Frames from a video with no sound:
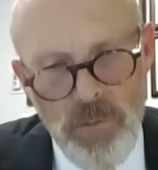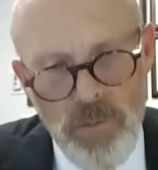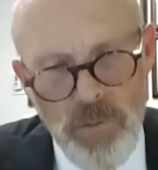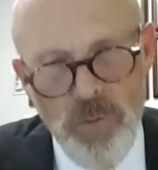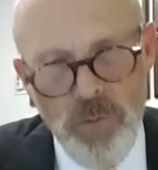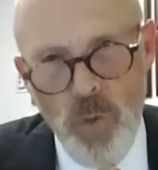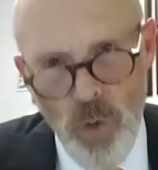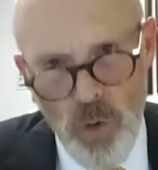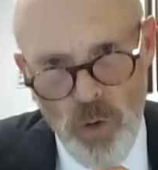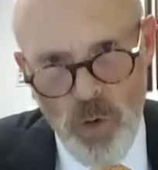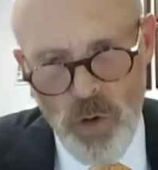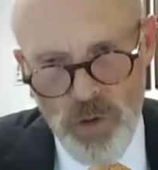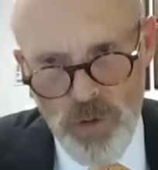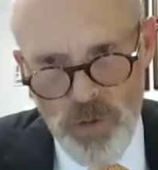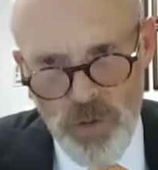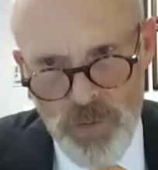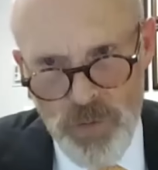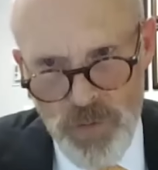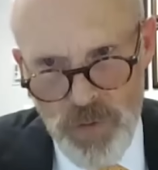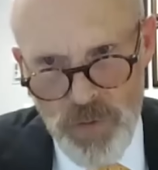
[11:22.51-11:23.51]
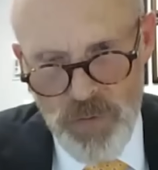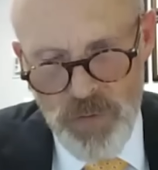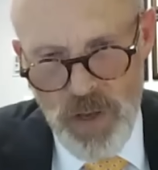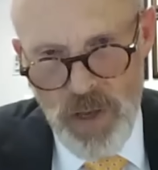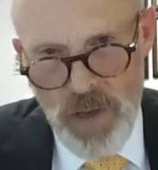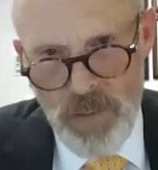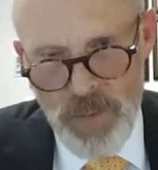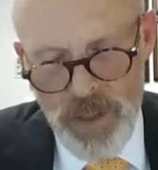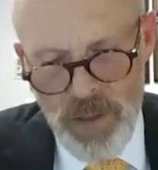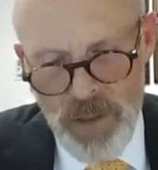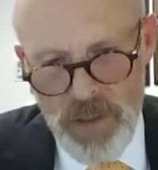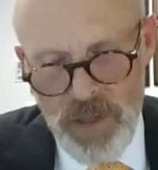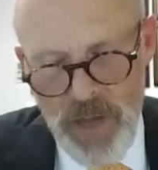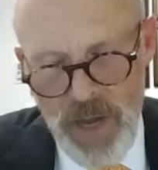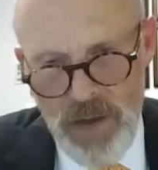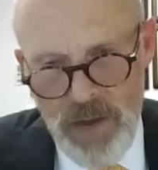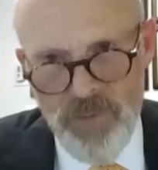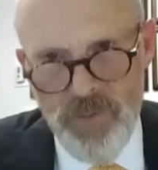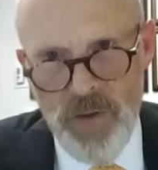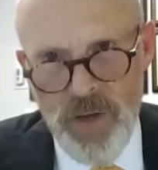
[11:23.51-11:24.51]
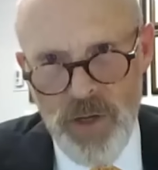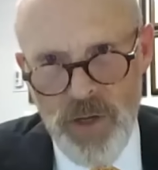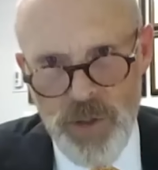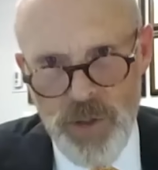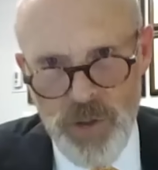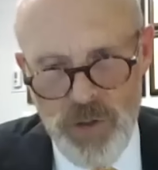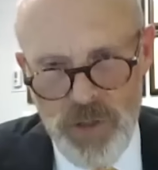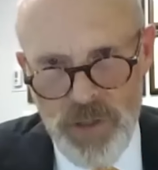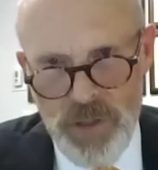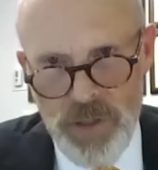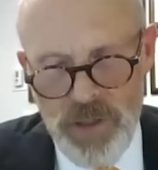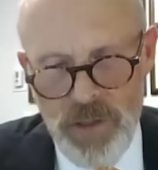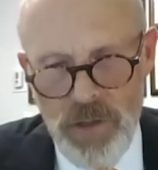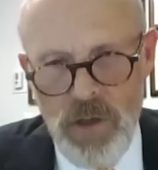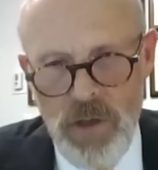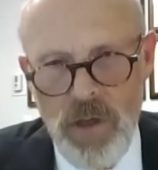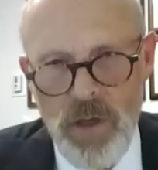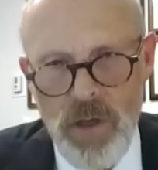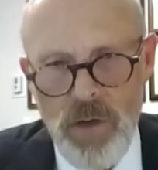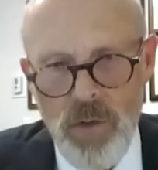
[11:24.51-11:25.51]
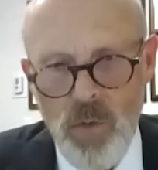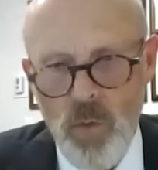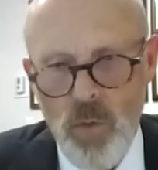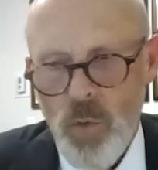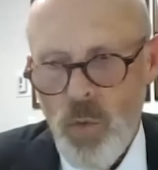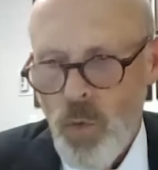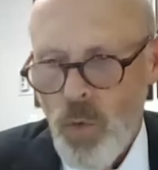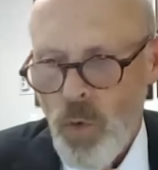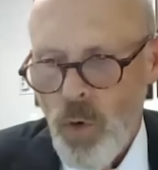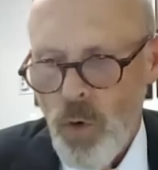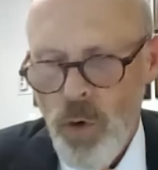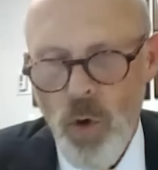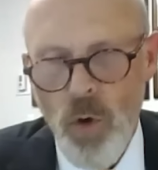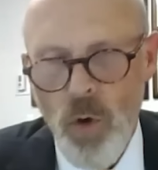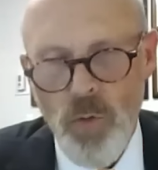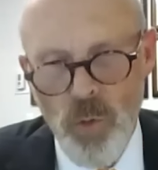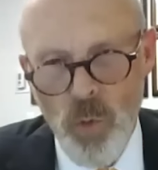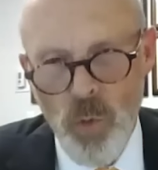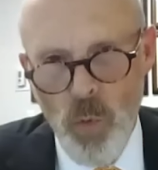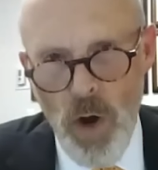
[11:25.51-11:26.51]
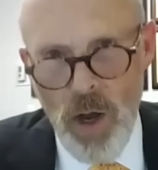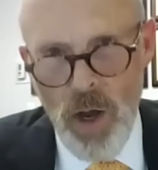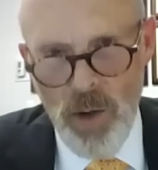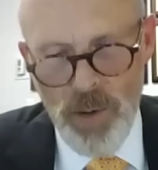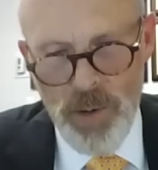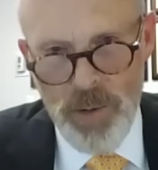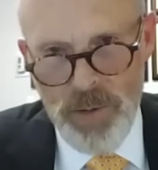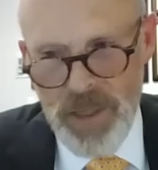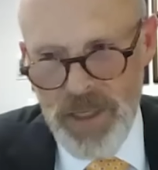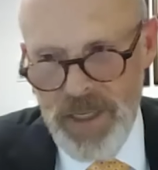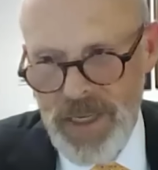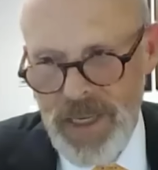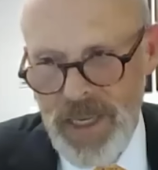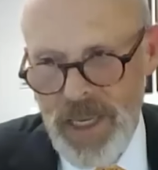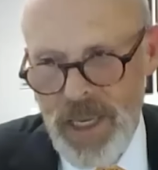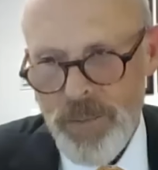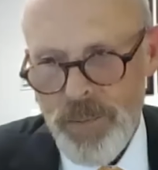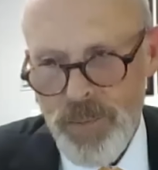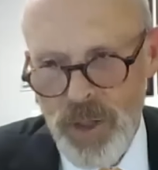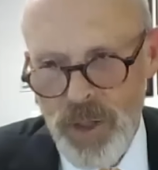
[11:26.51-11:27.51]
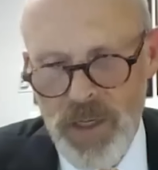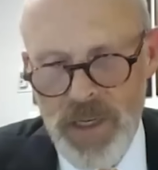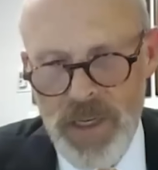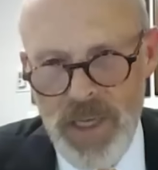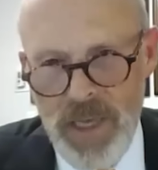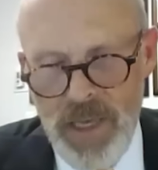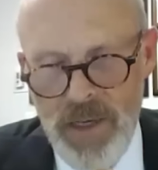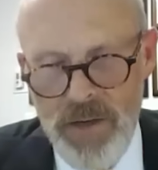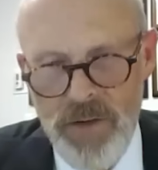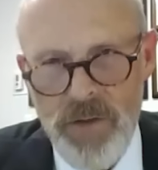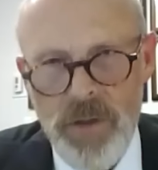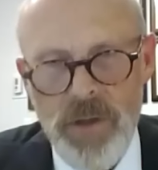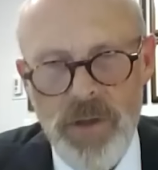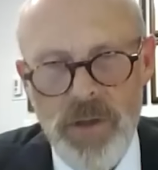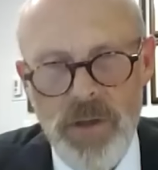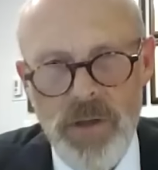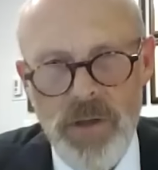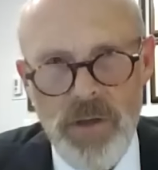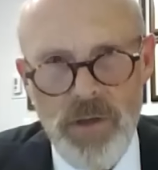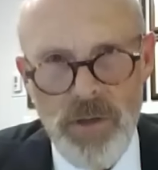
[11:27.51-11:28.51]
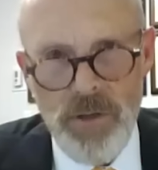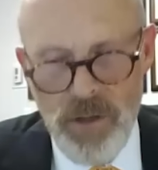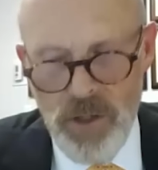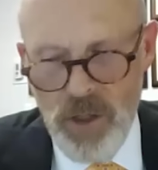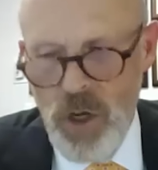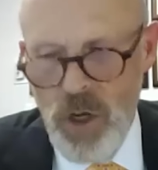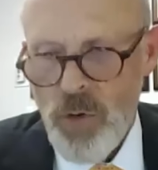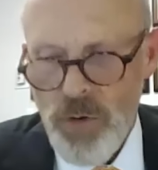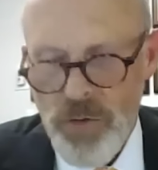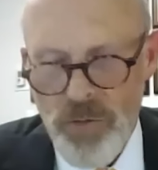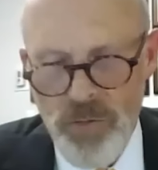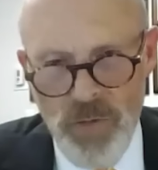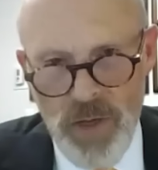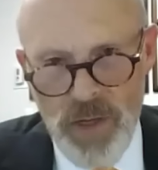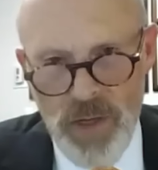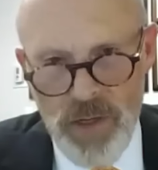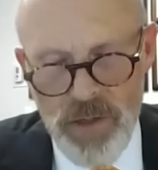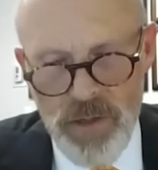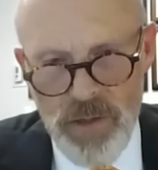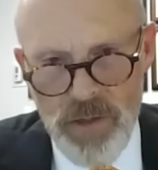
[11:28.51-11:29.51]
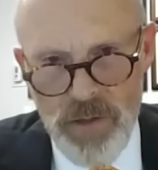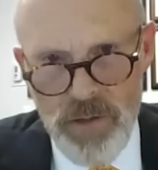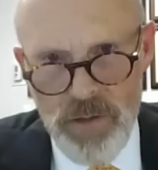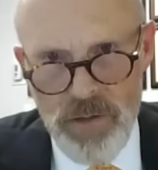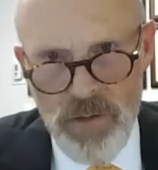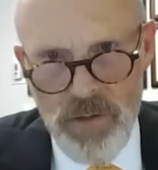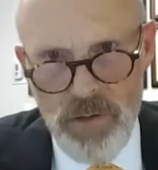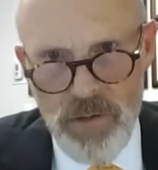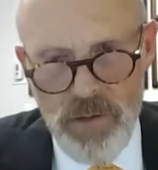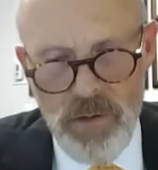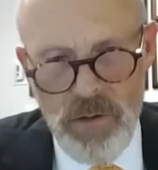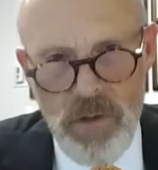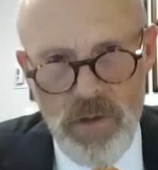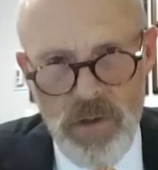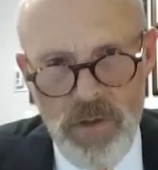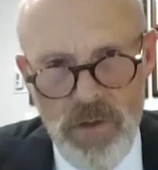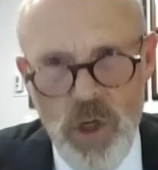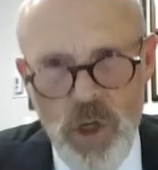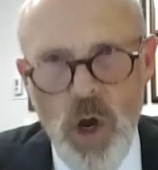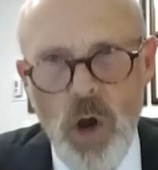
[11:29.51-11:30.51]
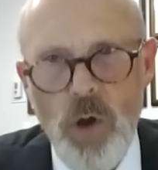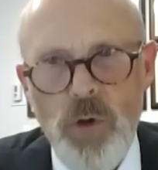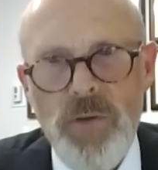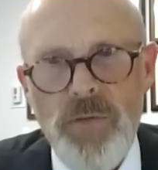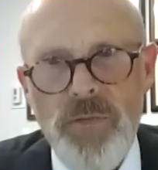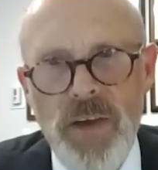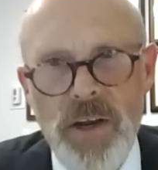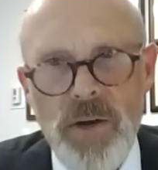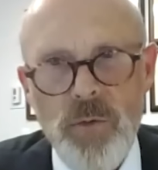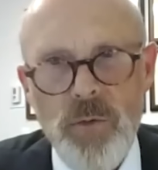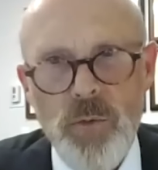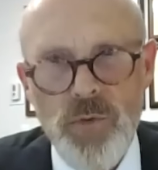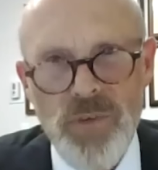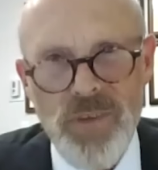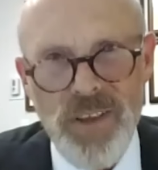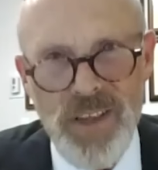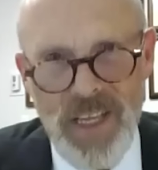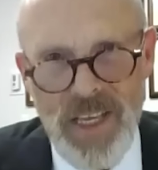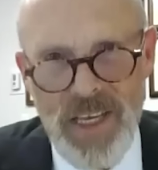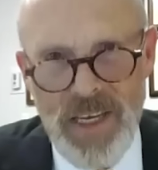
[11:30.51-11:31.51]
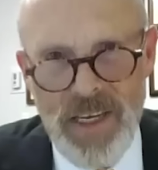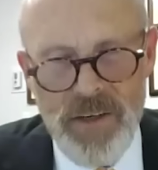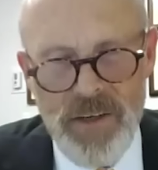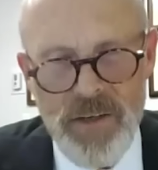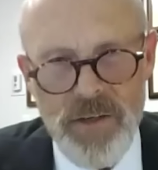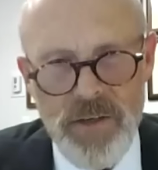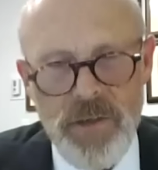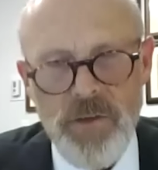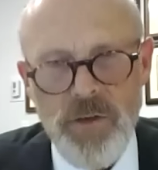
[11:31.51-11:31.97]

the four corners of the statement did not facially or overwhelmingly implicate the co-defendant. The co-defendant was linked